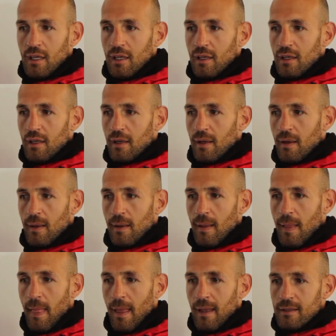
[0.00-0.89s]

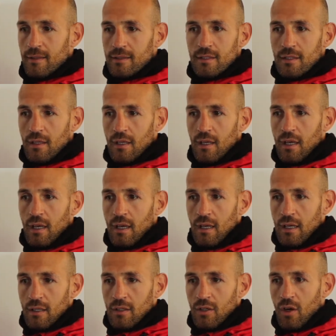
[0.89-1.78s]
Uh, and
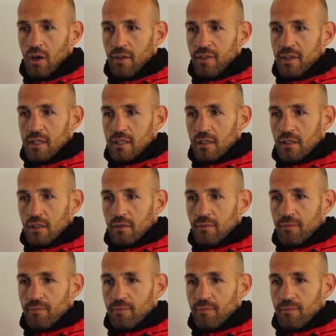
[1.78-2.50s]
no, I think